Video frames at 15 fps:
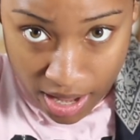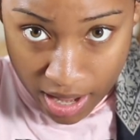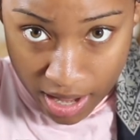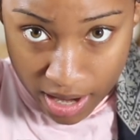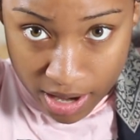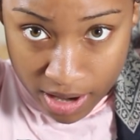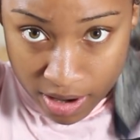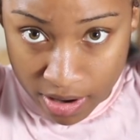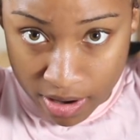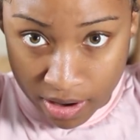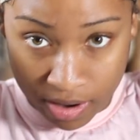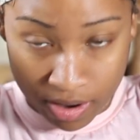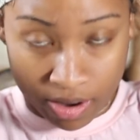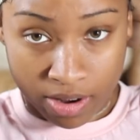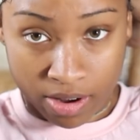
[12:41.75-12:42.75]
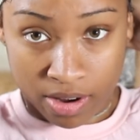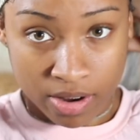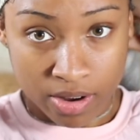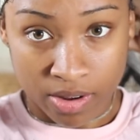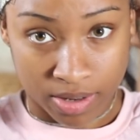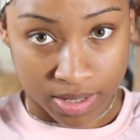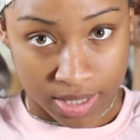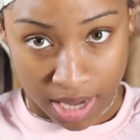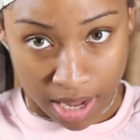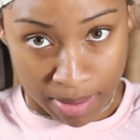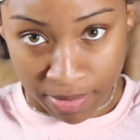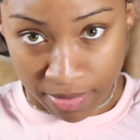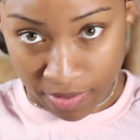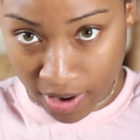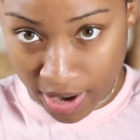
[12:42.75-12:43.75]
hair, on
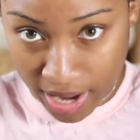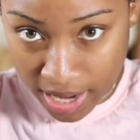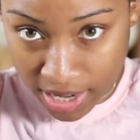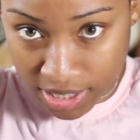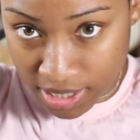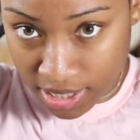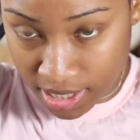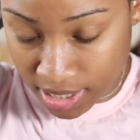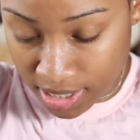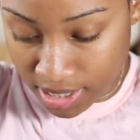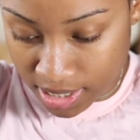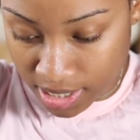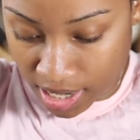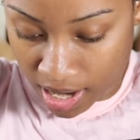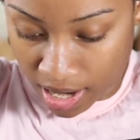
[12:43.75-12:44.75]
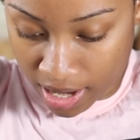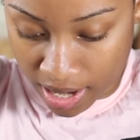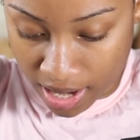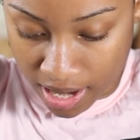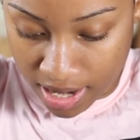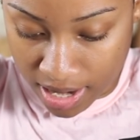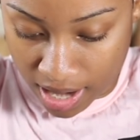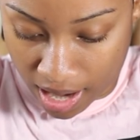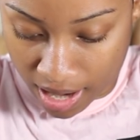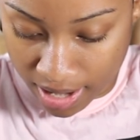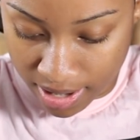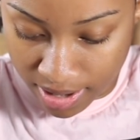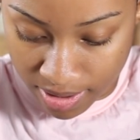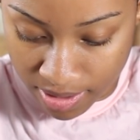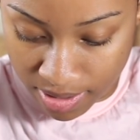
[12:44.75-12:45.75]
top of your edges, and tie a
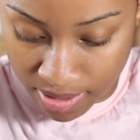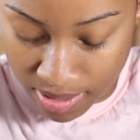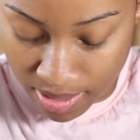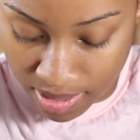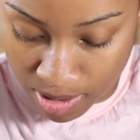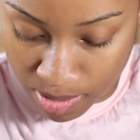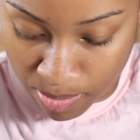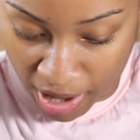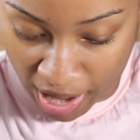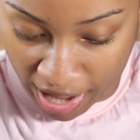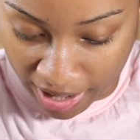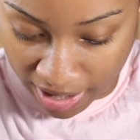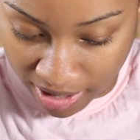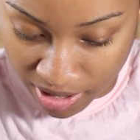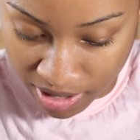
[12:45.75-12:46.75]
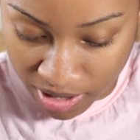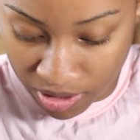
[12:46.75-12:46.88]
knot in the back.